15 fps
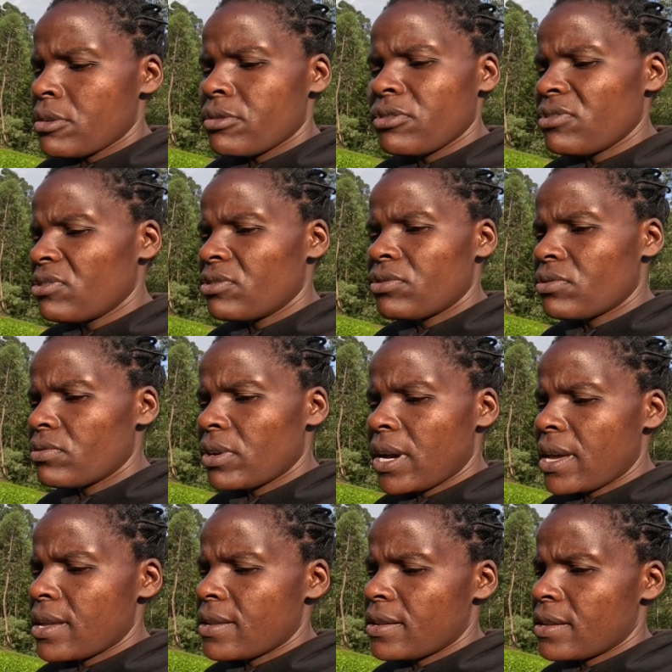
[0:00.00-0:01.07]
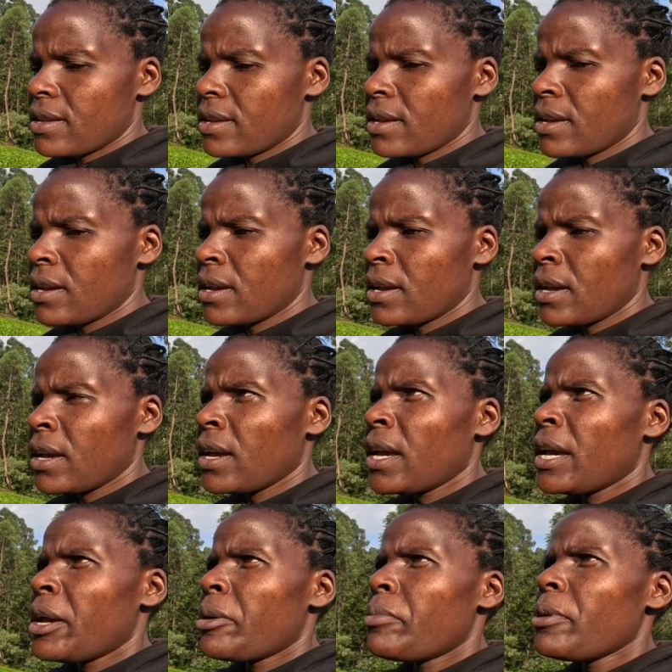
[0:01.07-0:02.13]
it's not true guys
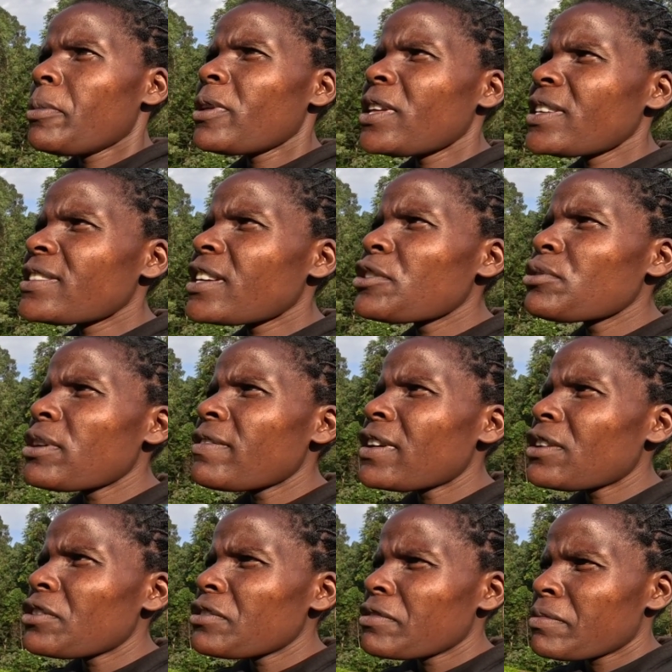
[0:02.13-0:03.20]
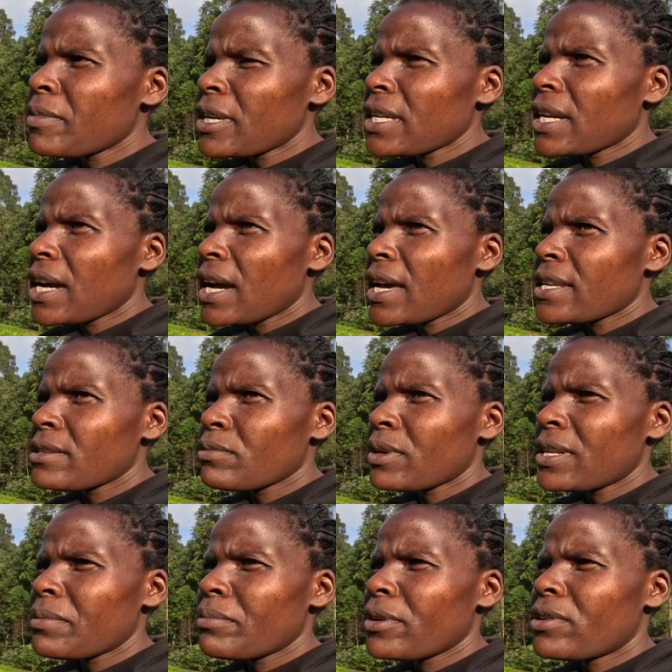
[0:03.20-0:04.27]
people thinks that you have a lot of money guys
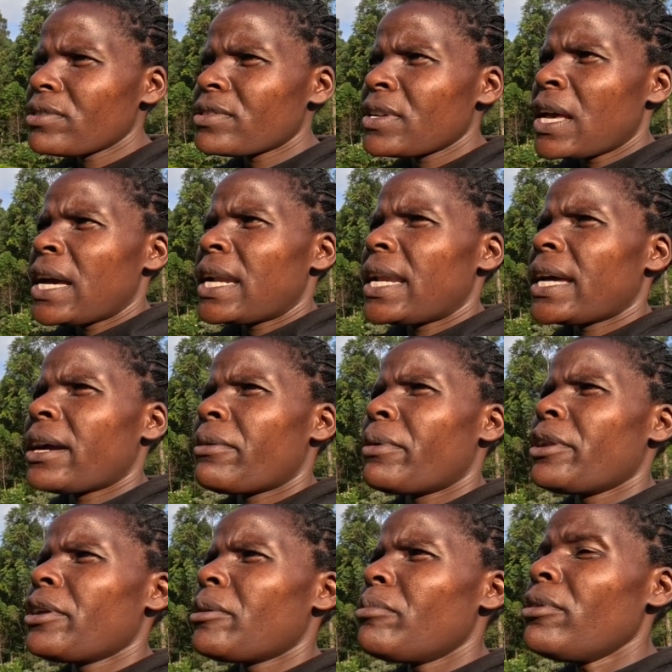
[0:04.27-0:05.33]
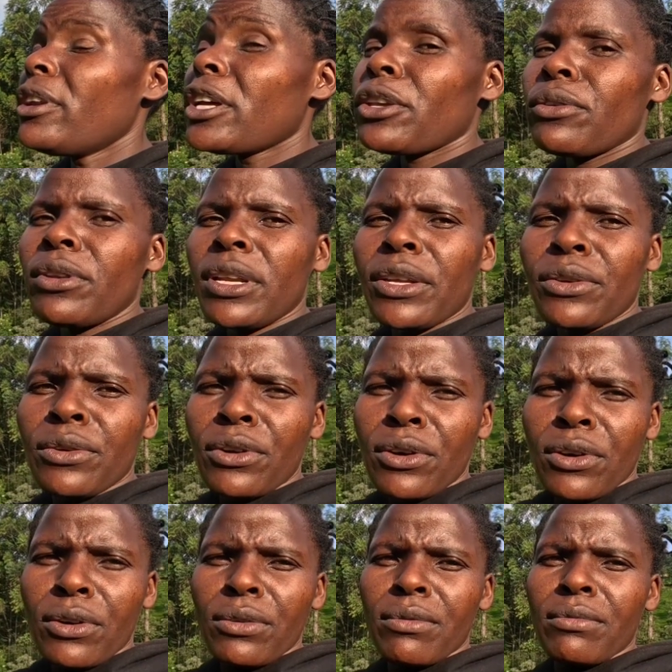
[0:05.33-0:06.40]
when because like when you're building you need you
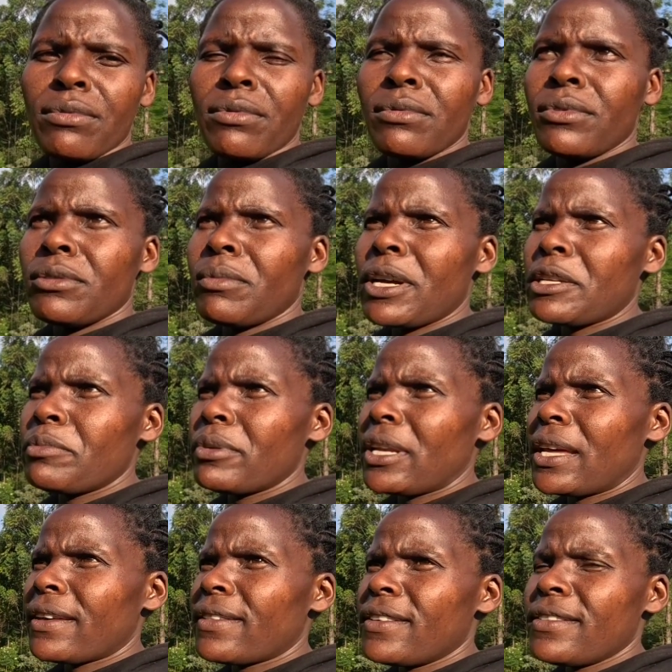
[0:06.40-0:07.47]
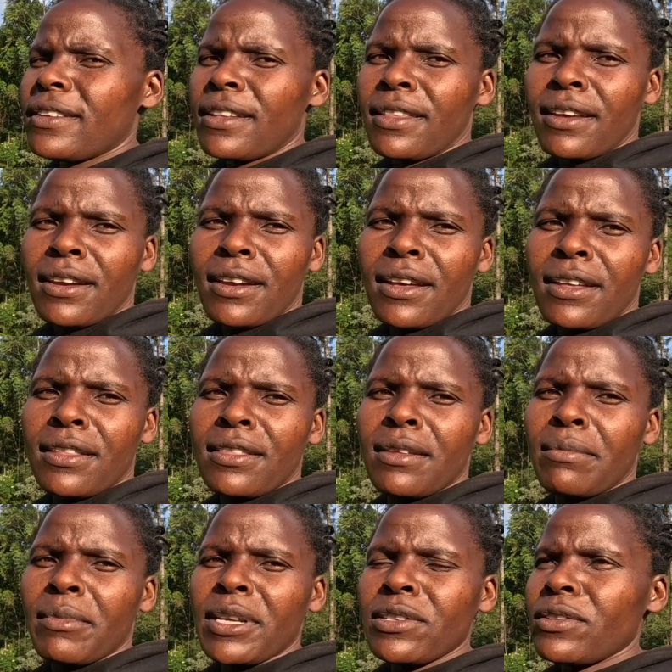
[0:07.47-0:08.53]
know you, you might be like this and then uh,
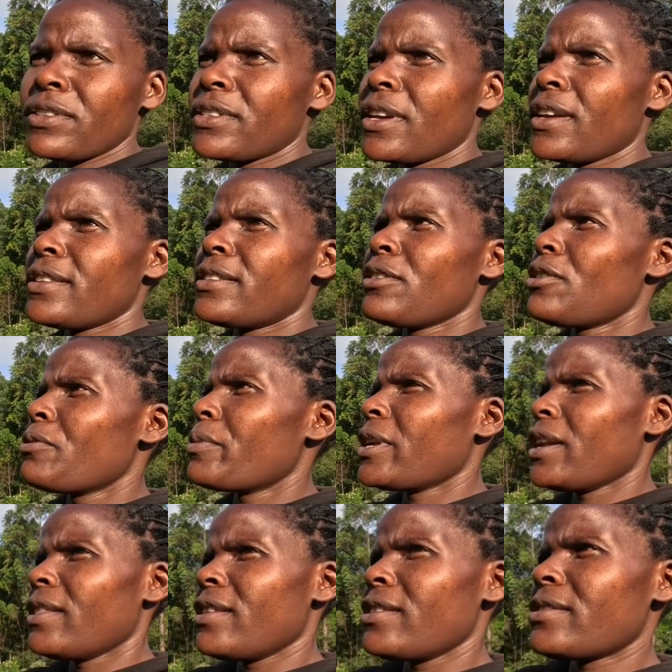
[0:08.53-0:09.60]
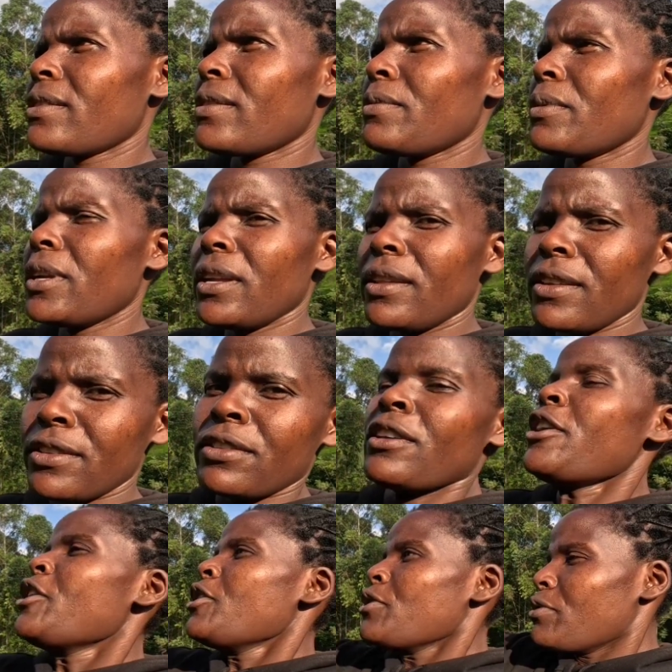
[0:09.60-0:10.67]
the mason says oh we need this and we need this
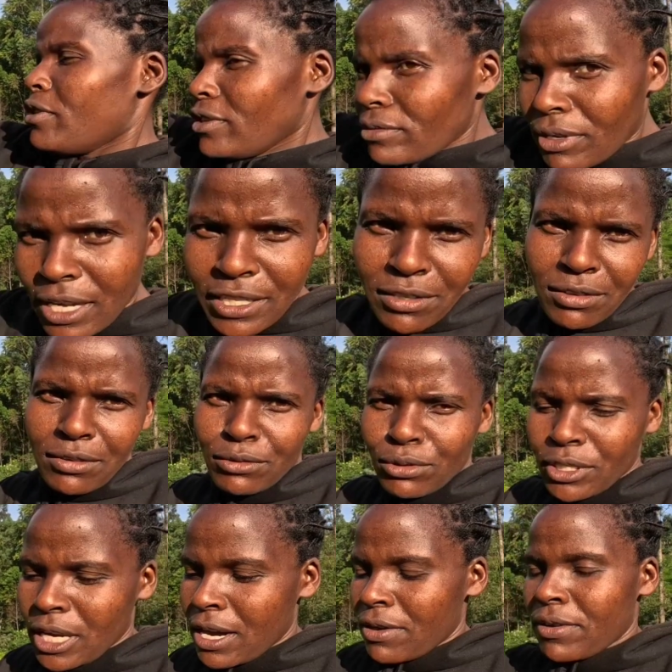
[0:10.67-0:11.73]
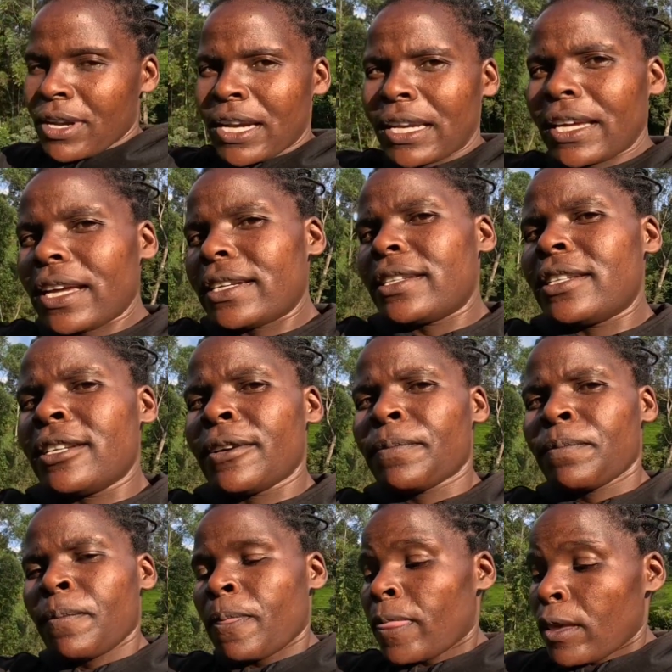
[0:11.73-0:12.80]
you need to rush to town and get
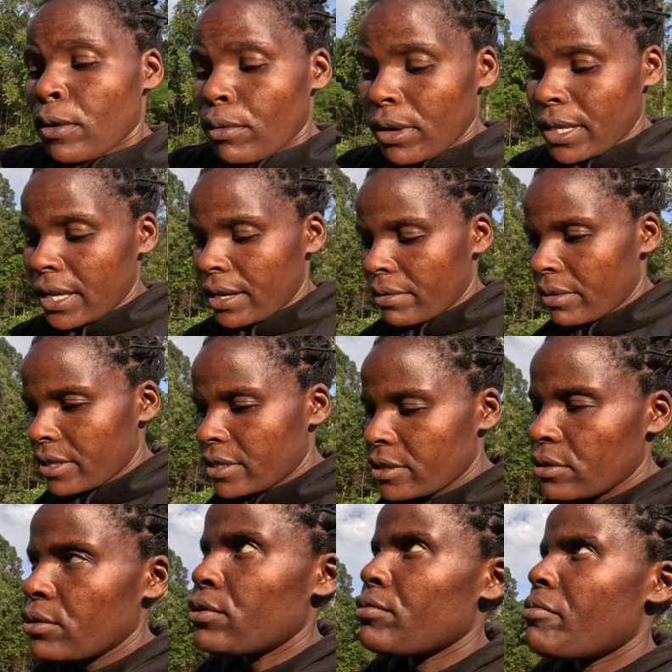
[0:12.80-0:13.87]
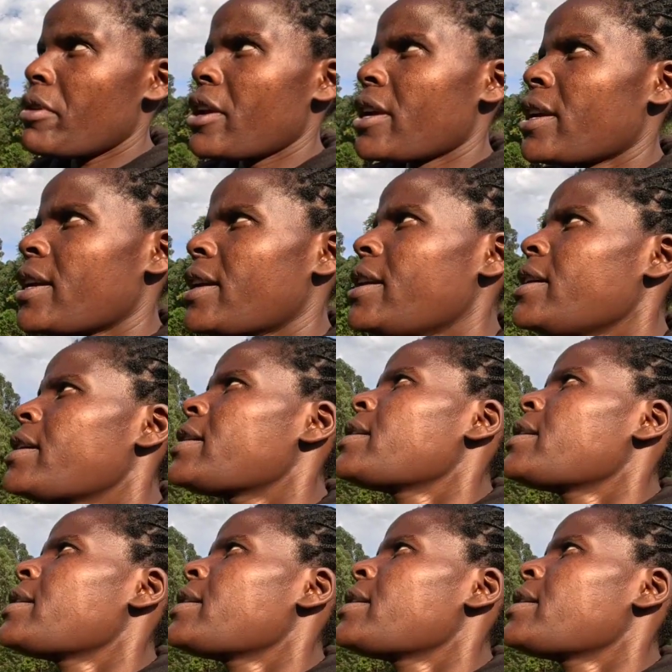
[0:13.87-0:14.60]
what they're requesting you to bring yeah